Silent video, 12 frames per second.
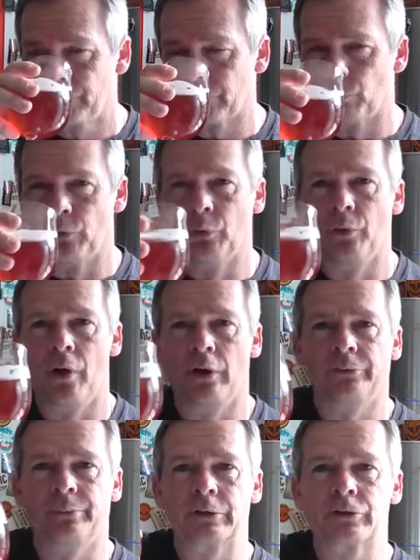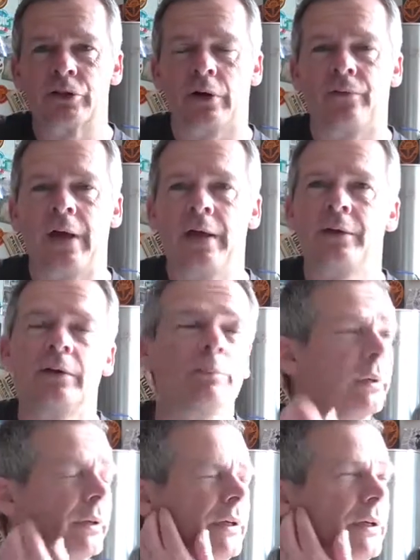It's a real nice mixture. I've had a
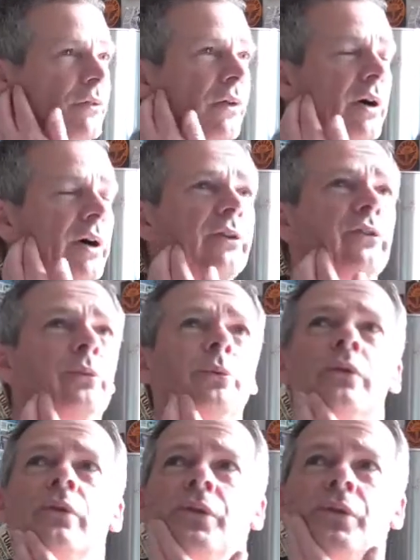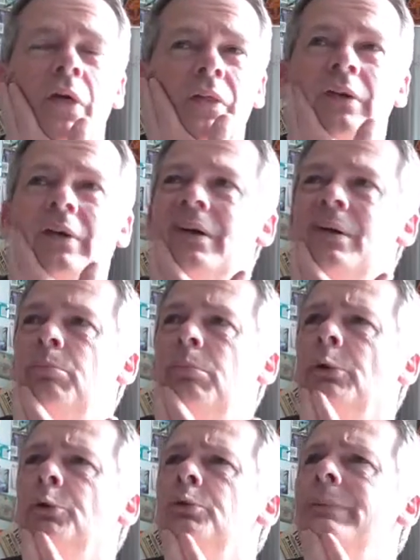Berliner Weisse with, I think it had
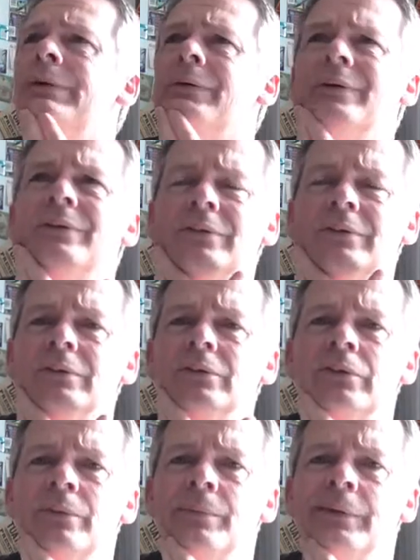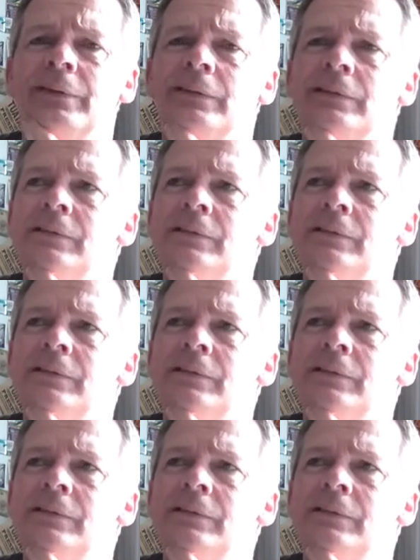blueberries in it or something.